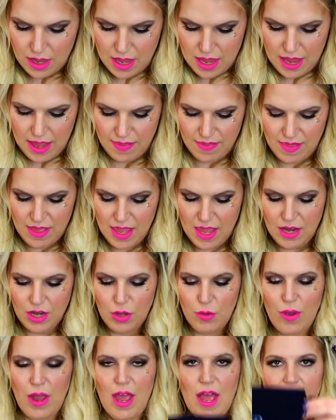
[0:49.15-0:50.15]
And then
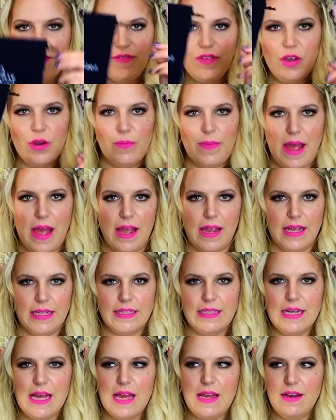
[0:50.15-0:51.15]
you have your bag.
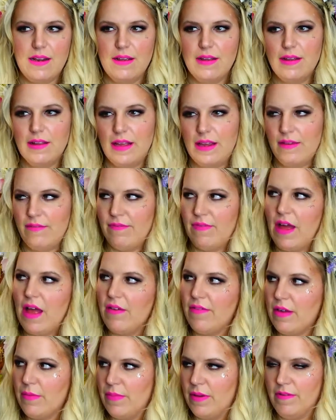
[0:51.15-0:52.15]
It's not like
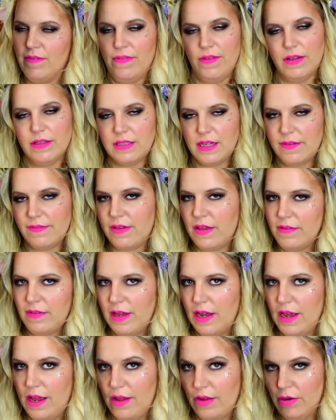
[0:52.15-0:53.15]
velvet, but it feels like
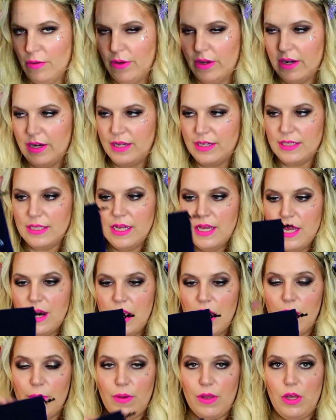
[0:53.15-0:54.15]
velvet. I don't know what it is.
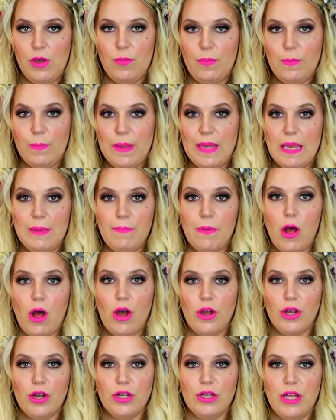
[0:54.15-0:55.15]
But you keep
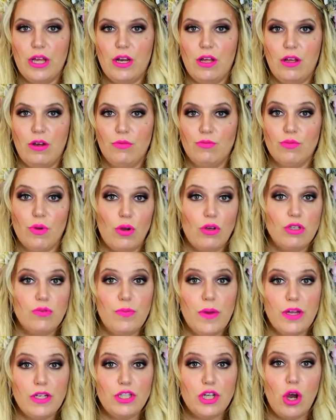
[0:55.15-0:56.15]
all your little
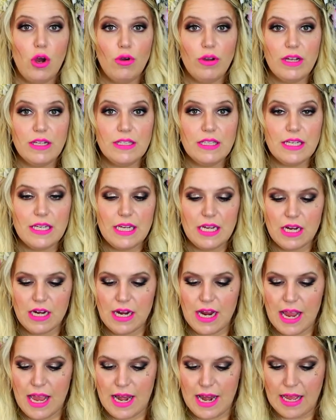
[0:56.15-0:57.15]
rosebud tokens in
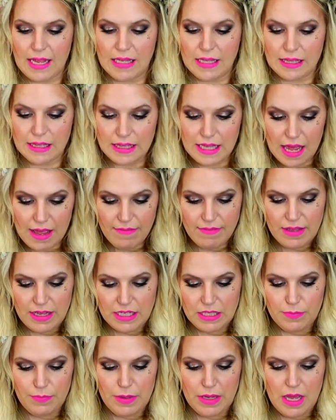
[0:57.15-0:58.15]
here, and I love
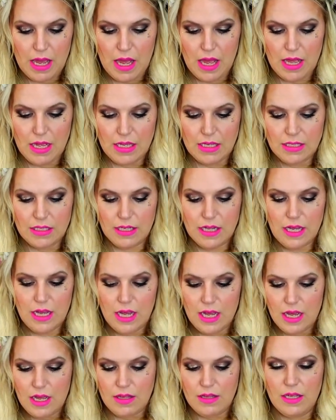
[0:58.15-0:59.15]
this because
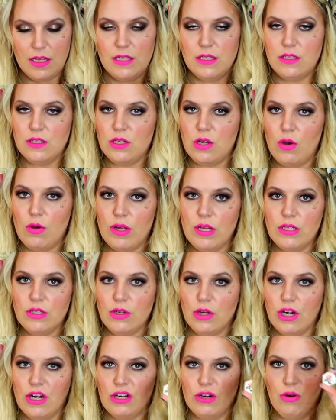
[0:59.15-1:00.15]
these tokens
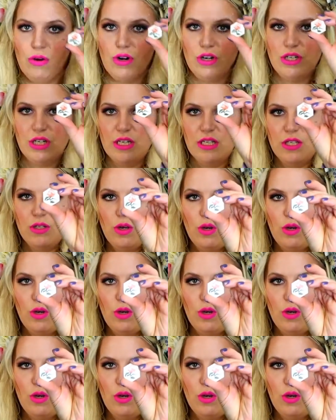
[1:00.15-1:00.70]
are gorgeous.